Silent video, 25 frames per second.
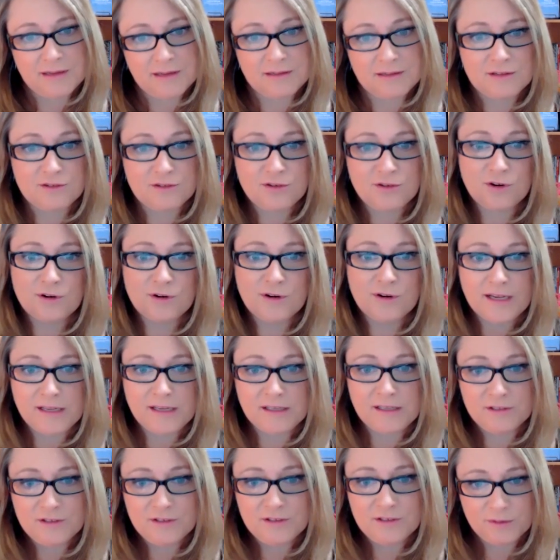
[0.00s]
And to turn
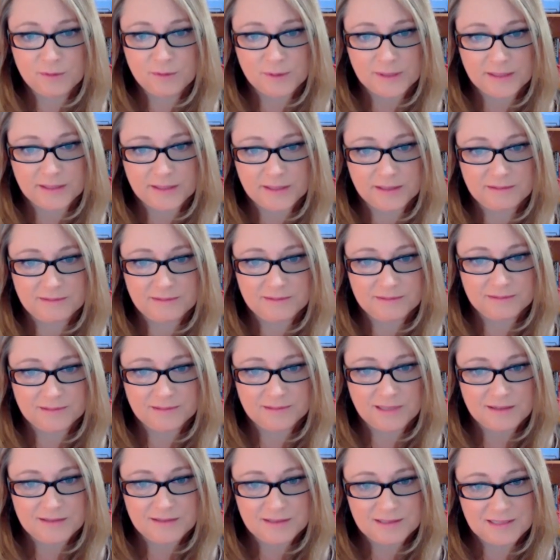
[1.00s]
into it
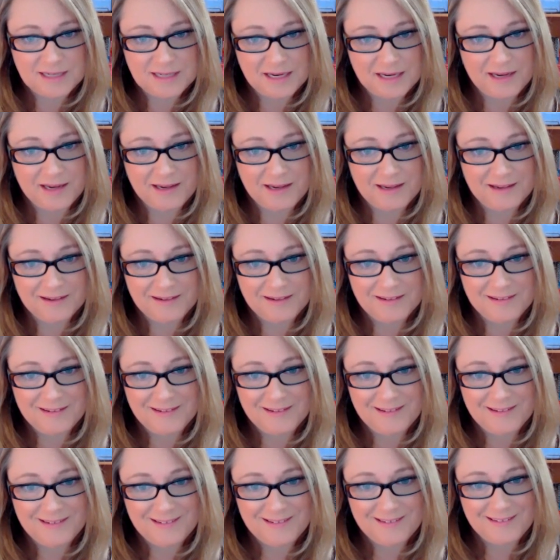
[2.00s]
does take,
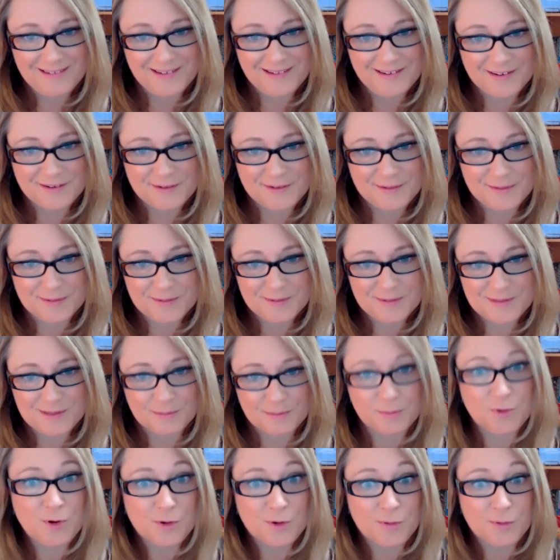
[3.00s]

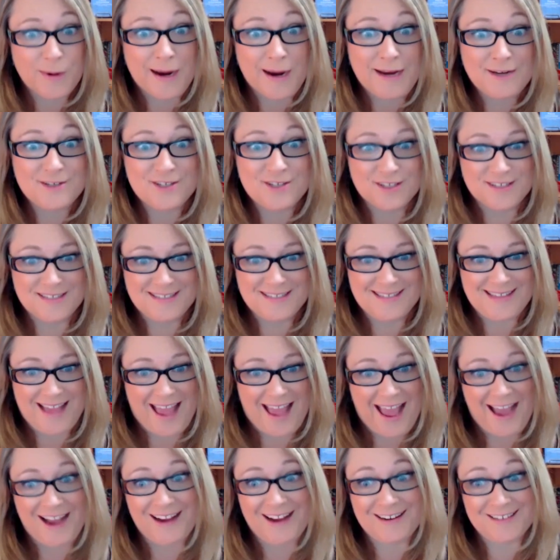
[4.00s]
some courageous
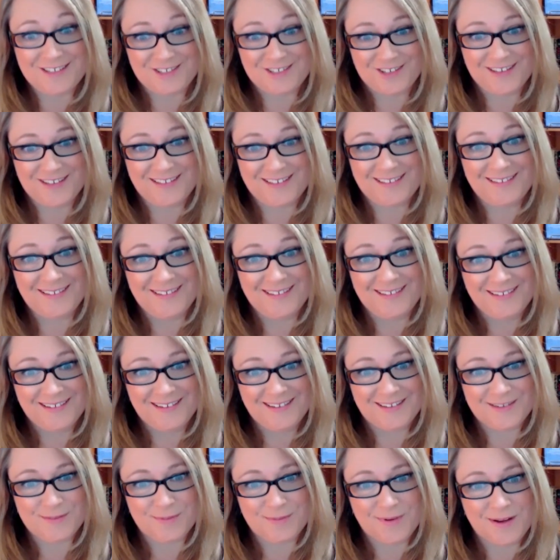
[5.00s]
action
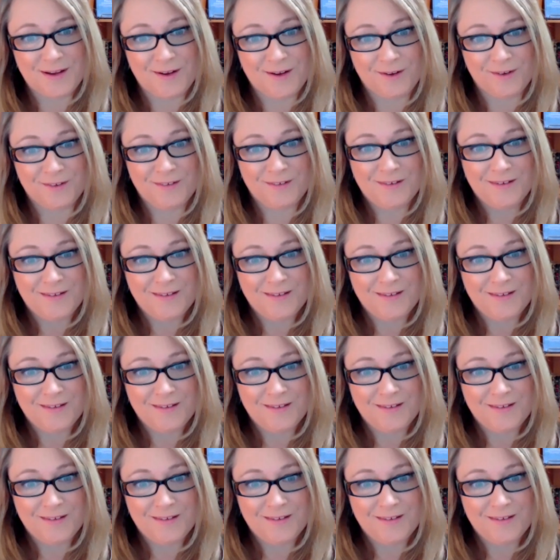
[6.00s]
as well.